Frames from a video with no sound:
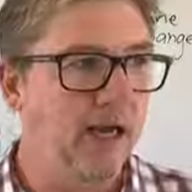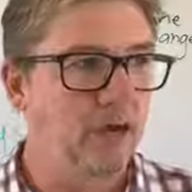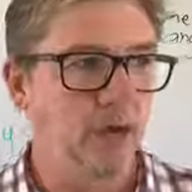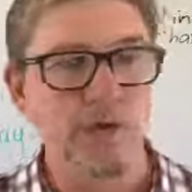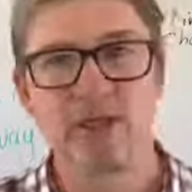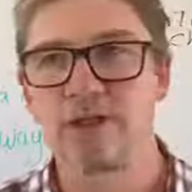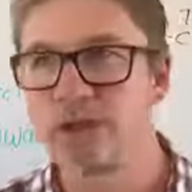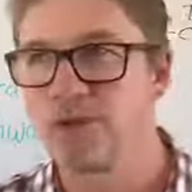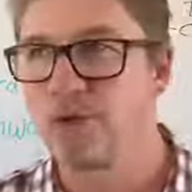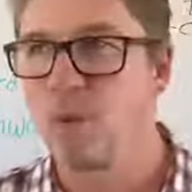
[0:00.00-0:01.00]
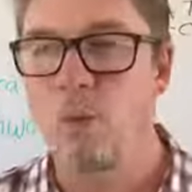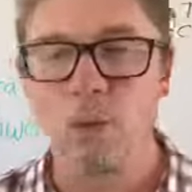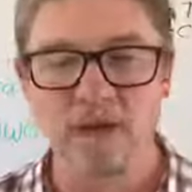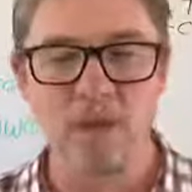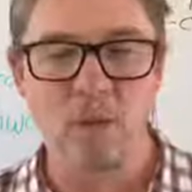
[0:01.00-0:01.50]
tune into
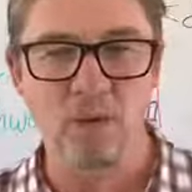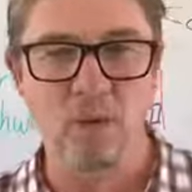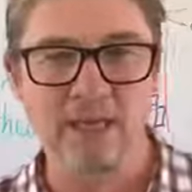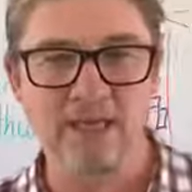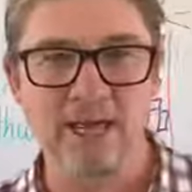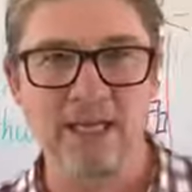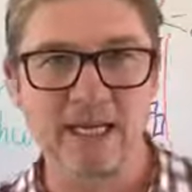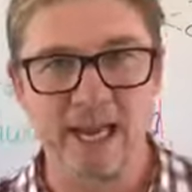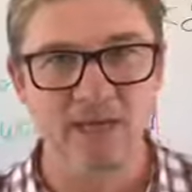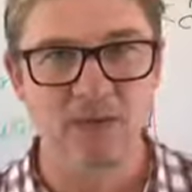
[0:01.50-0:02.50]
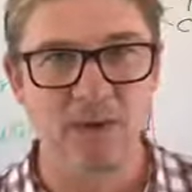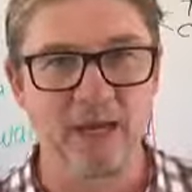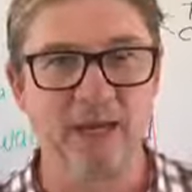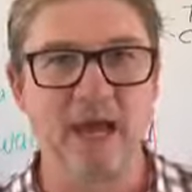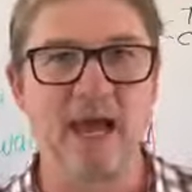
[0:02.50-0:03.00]
What Do You Want Wednesday next
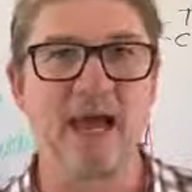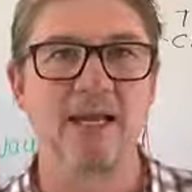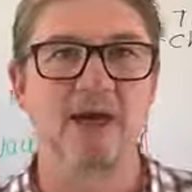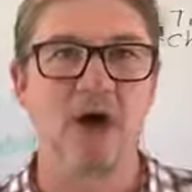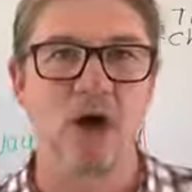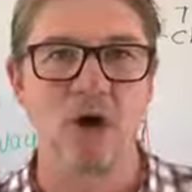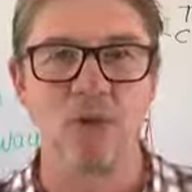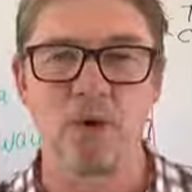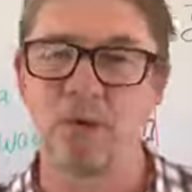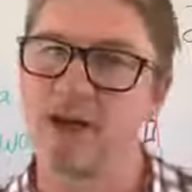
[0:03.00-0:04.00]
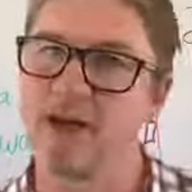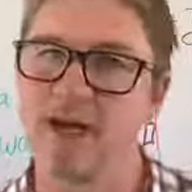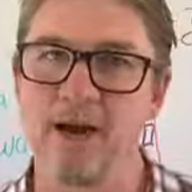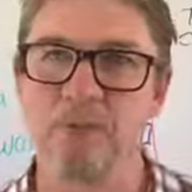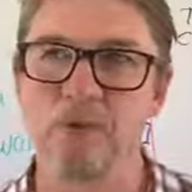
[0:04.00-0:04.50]
week, and I will pick a
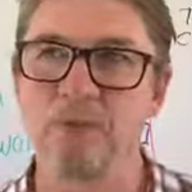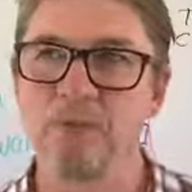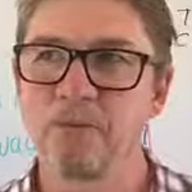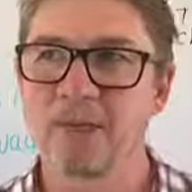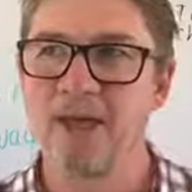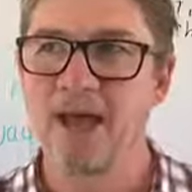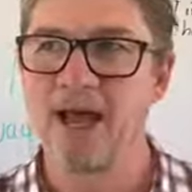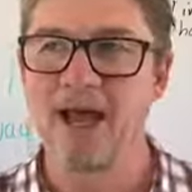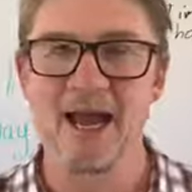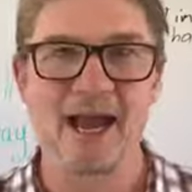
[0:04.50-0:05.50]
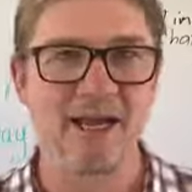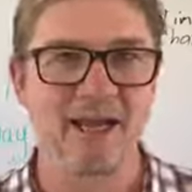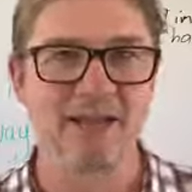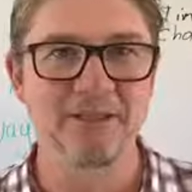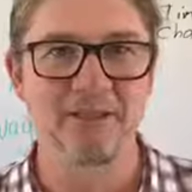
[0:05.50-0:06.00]
couple and
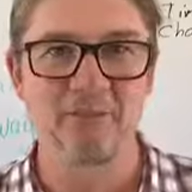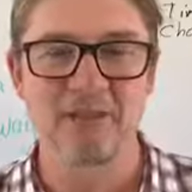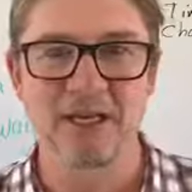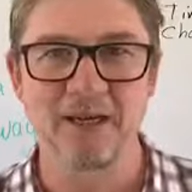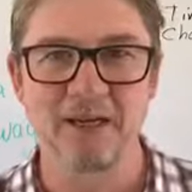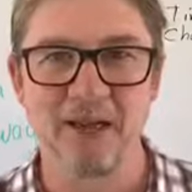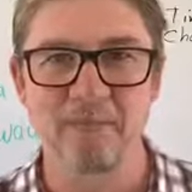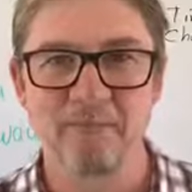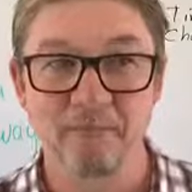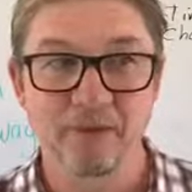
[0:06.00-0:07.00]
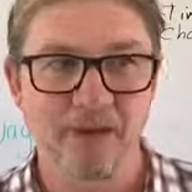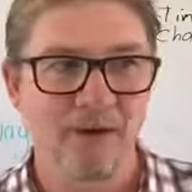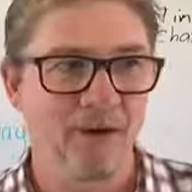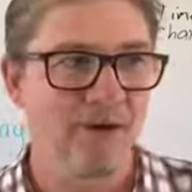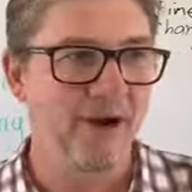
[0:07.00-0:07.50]
answer them then and there.
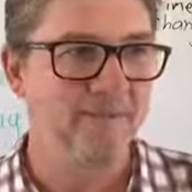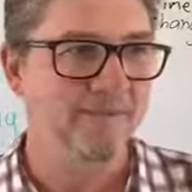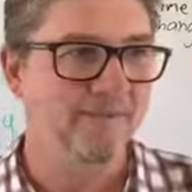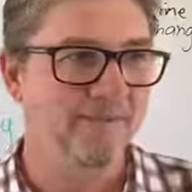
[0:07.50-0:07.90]
All right?